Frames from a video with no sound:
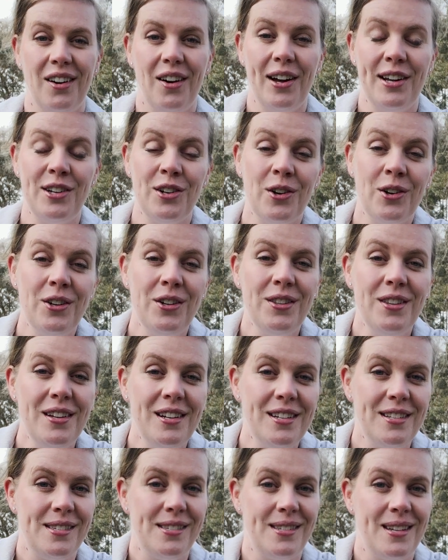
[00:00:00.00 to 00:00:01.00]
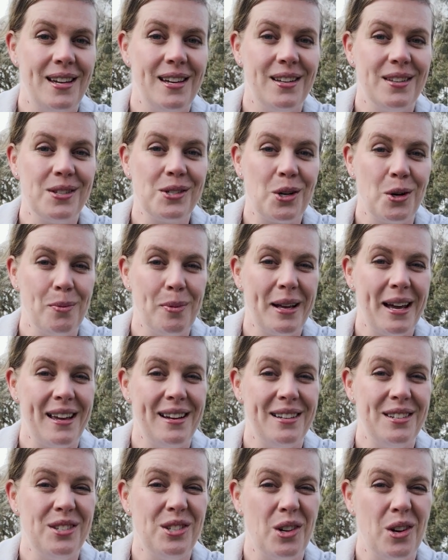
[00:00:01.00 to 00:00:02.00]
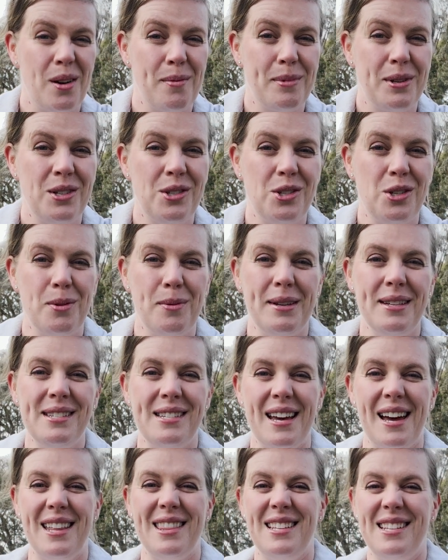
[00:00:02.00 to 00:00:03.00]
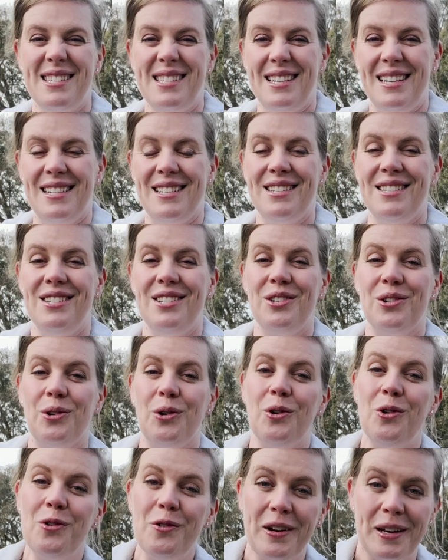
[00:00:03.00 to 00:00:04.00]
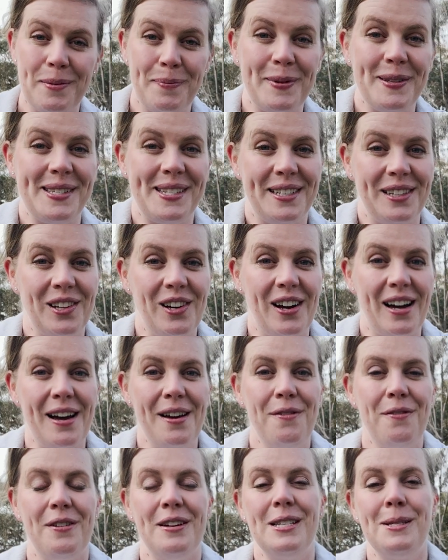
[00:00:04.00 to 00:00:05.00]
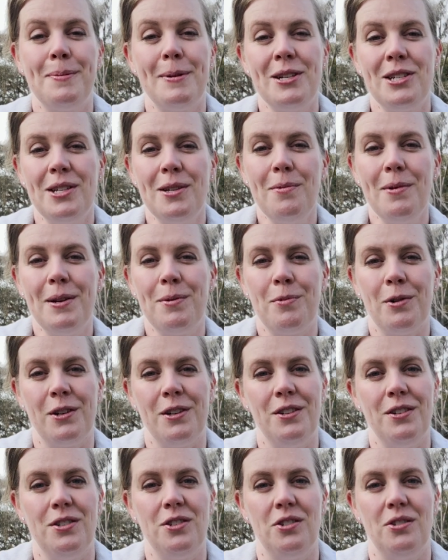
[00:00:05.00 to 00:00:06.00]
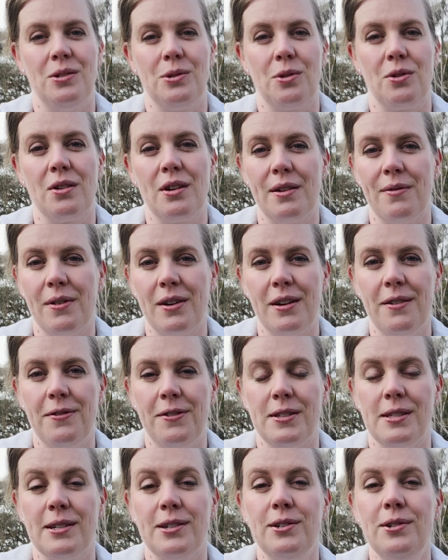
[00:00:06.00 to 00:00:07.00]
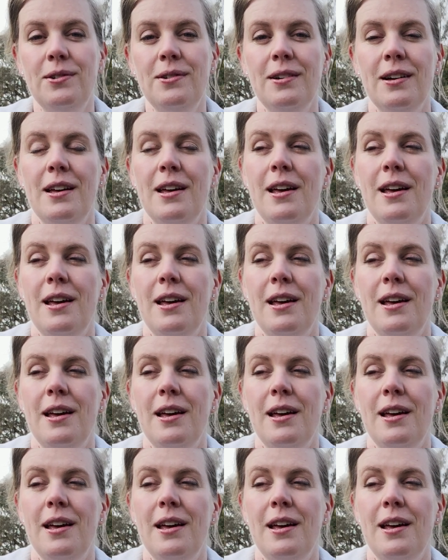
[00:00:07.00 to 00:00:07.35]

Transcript: I know that it sounds complicated and time consuming to add this into your already busy life, especially when what you do is already very physical.